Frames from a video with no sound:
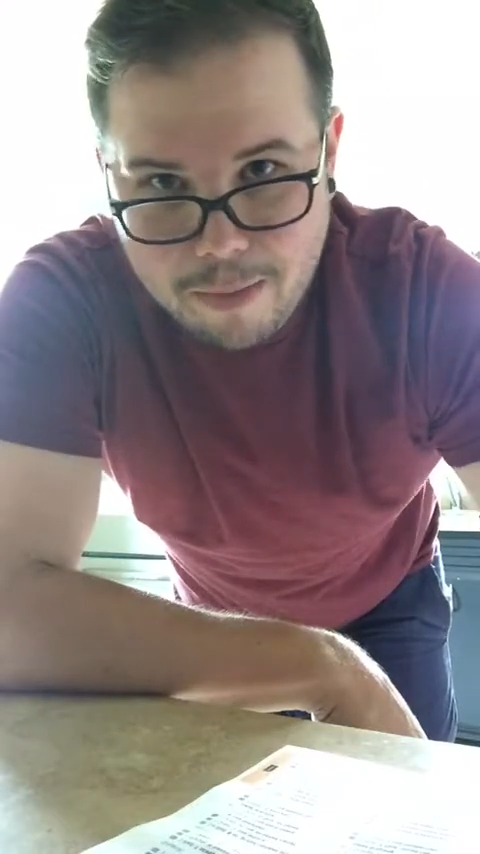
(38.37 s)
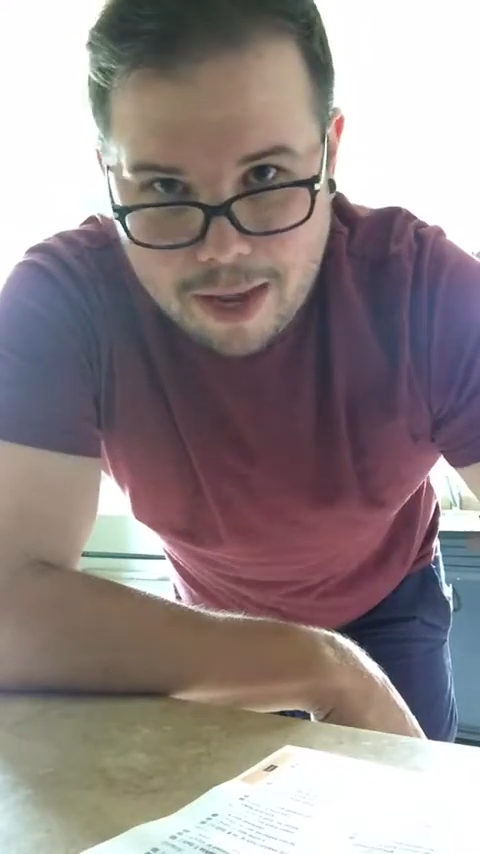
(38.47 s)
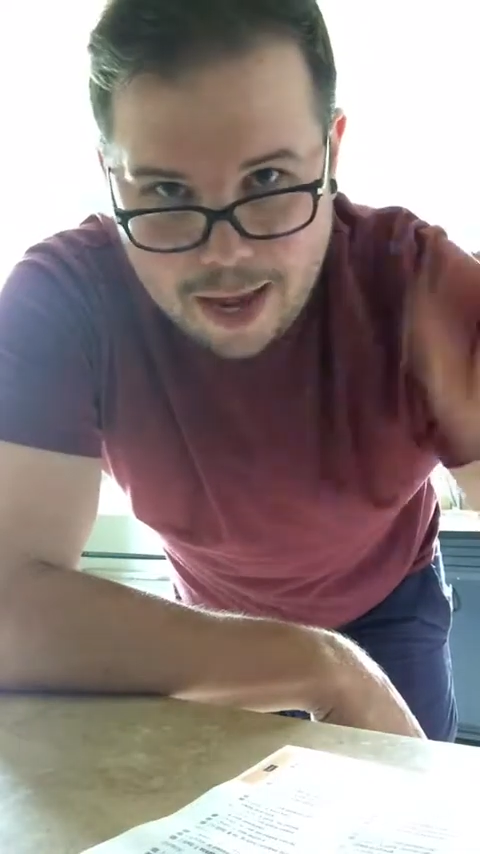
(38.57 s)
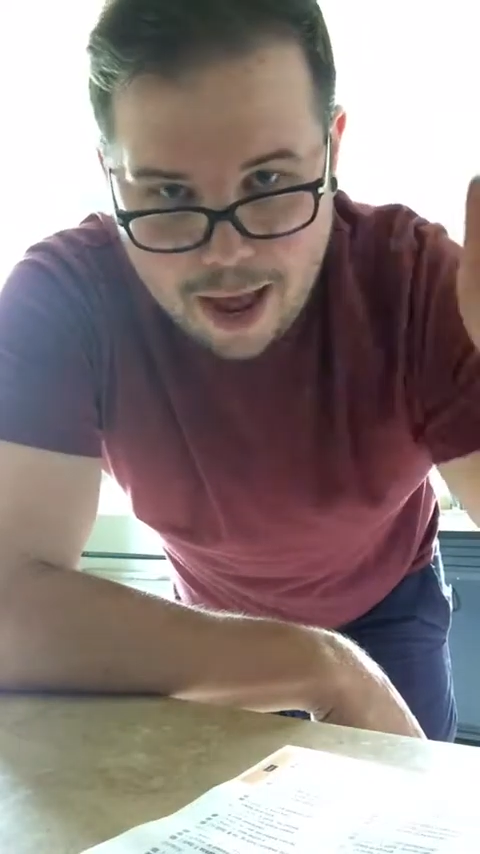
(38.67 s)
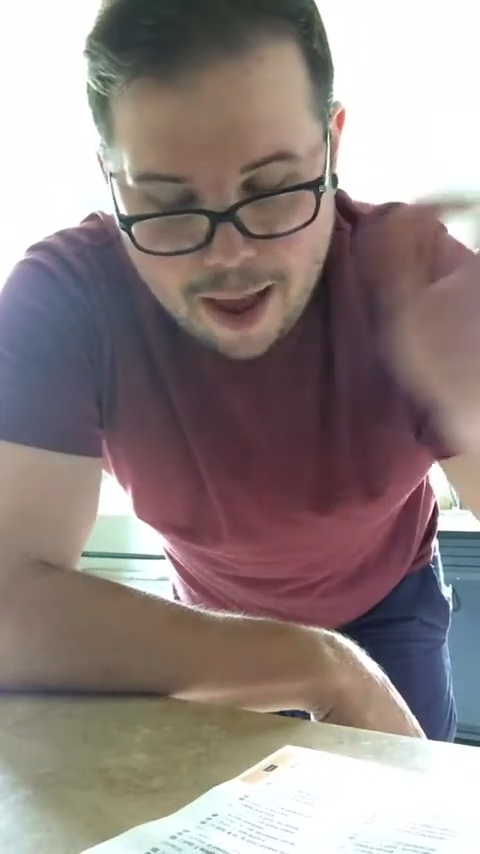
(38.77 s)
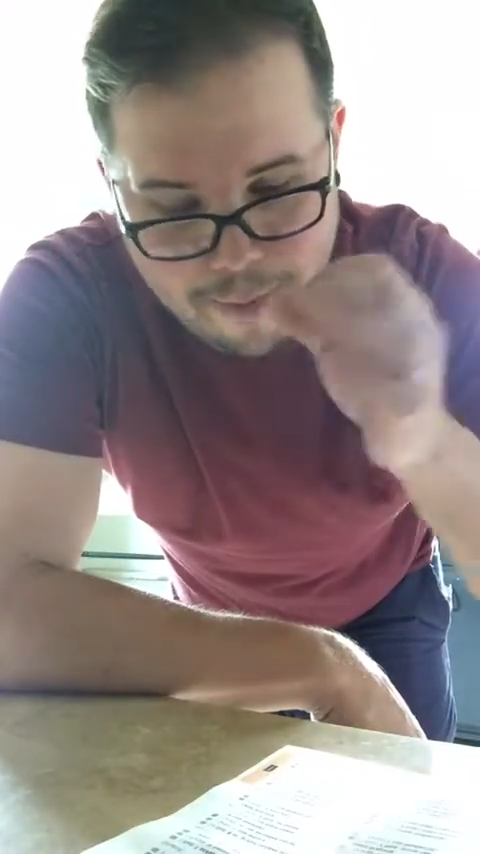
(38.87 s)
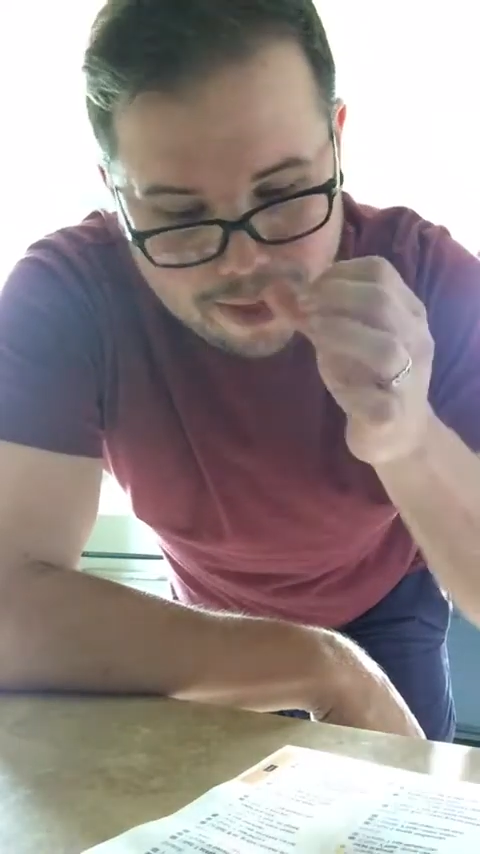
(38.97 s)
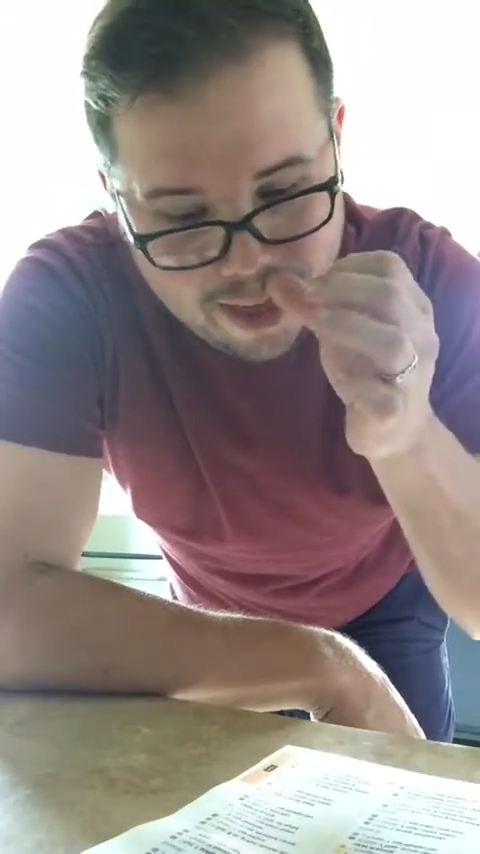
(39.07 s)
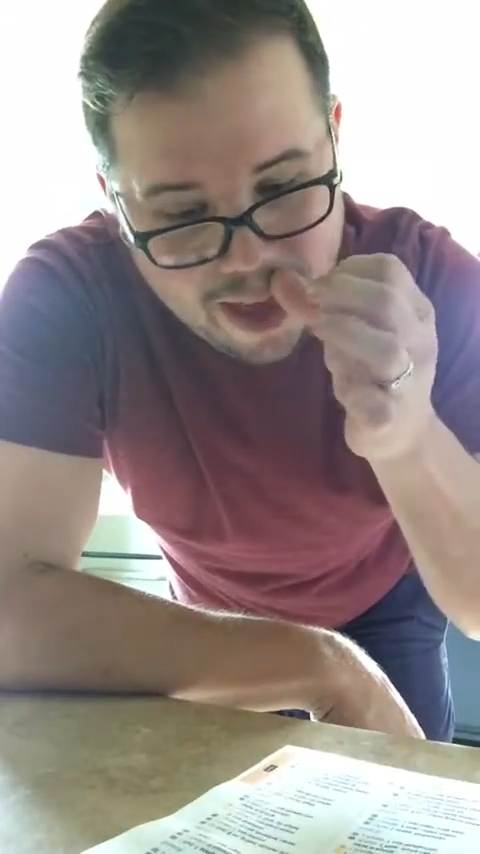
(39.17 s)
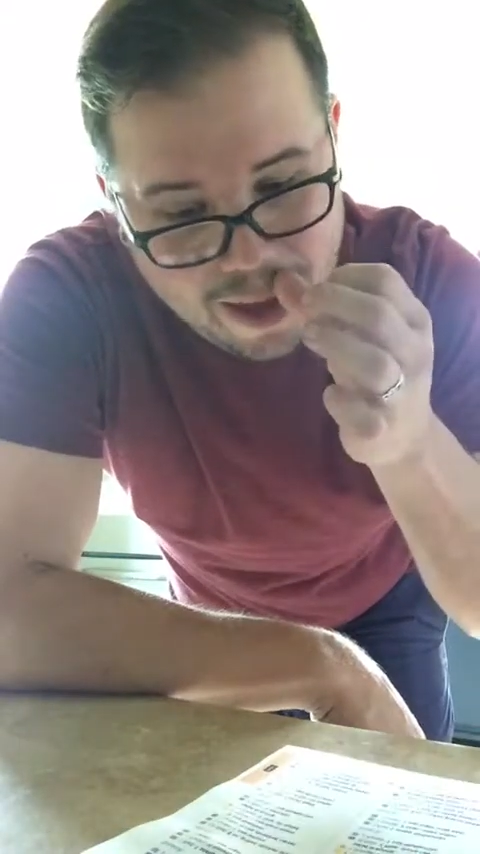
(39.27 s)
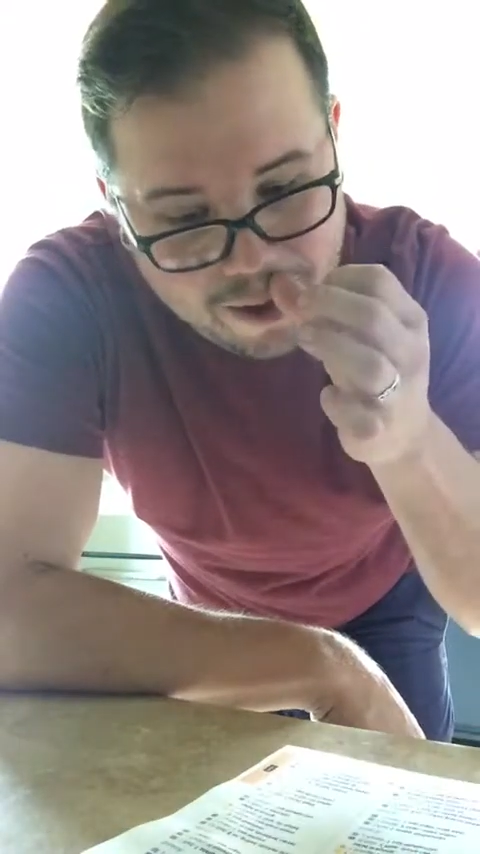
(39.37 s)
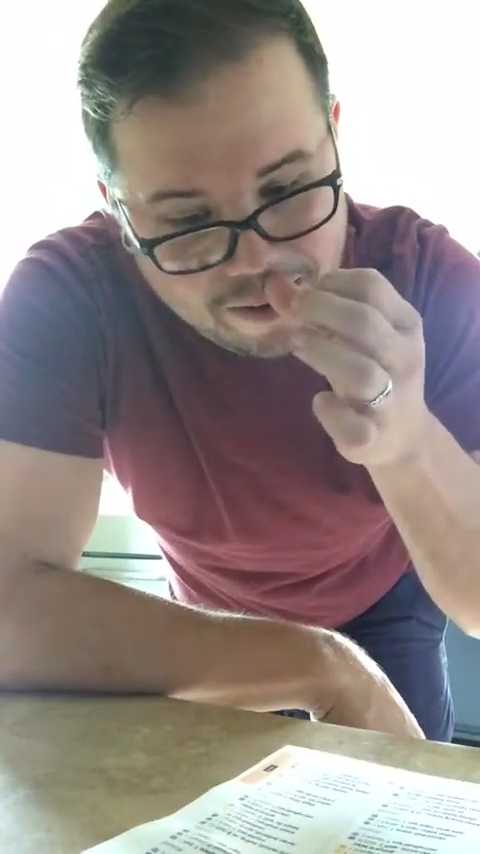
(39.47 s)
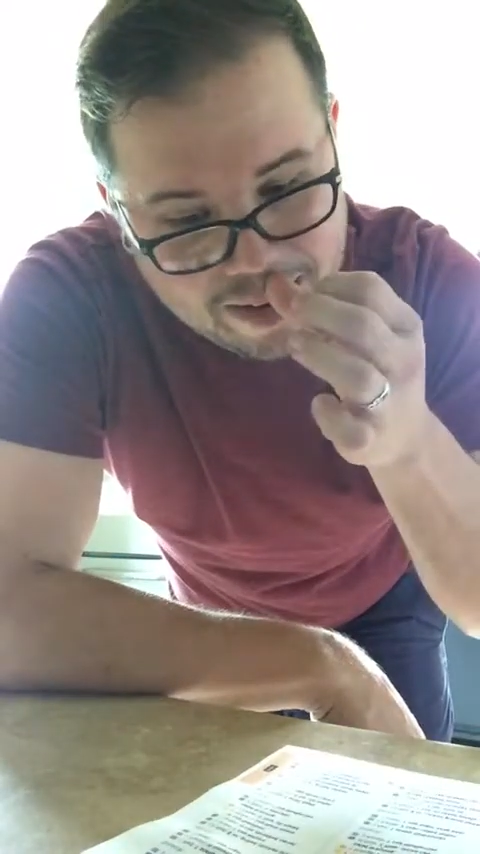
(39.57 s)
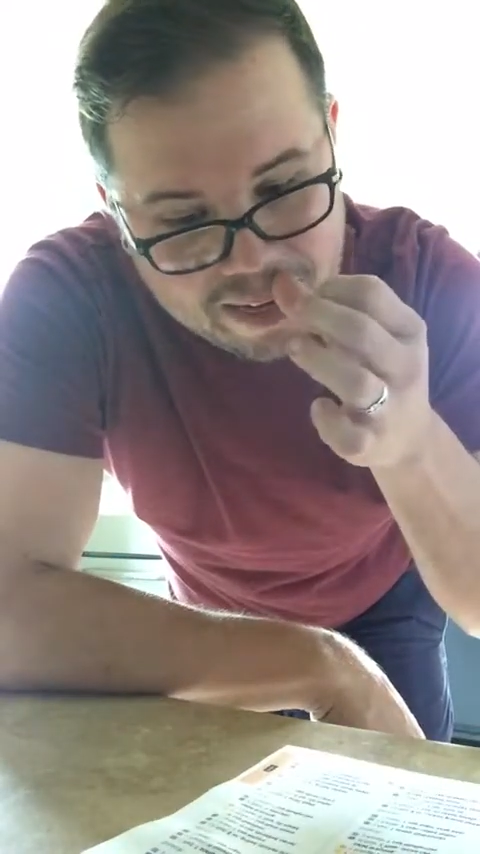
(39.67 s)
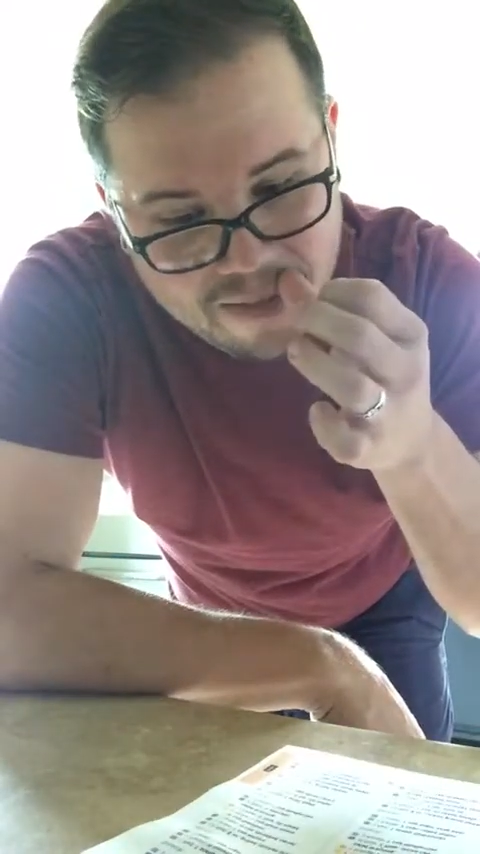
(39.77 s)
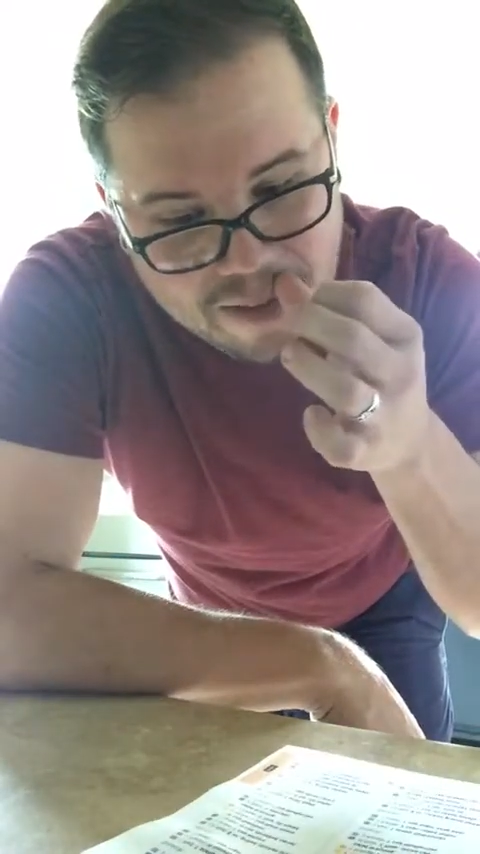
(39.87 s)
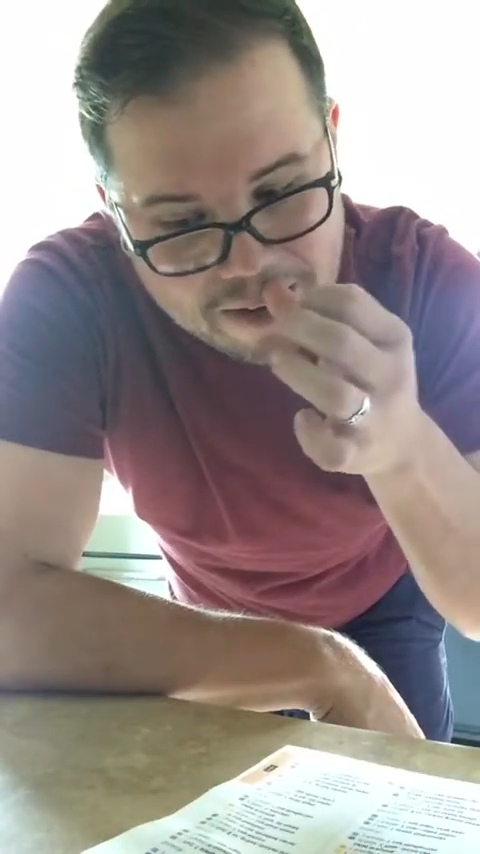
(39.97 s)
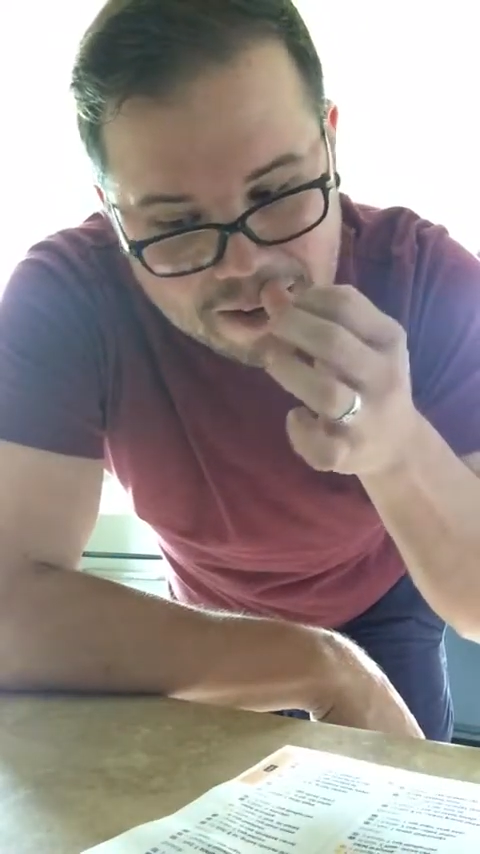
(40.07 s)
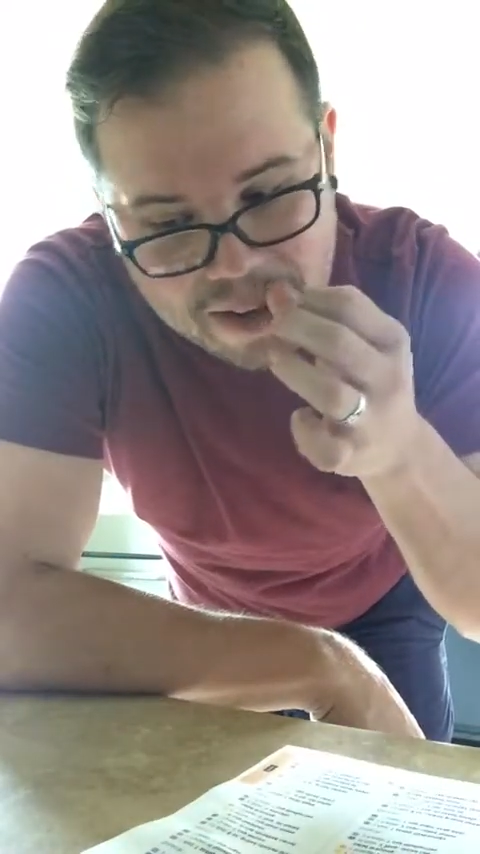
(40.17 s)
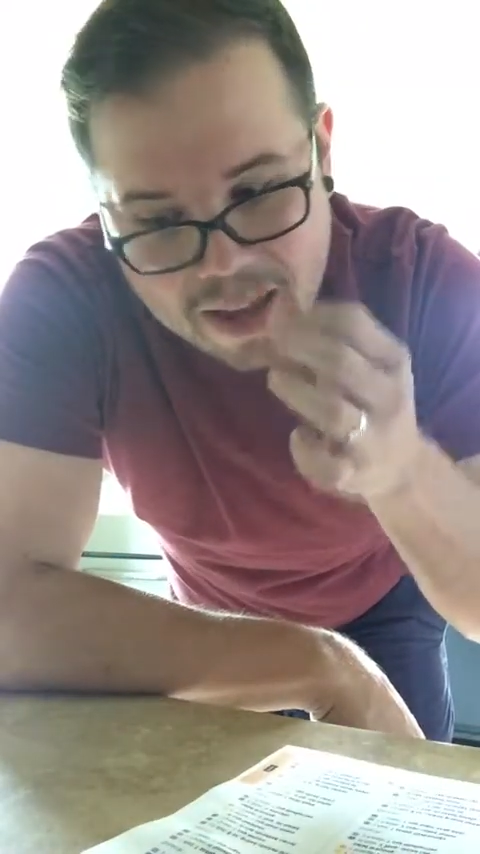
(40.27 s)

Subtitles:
Like I'm at the higher end of it,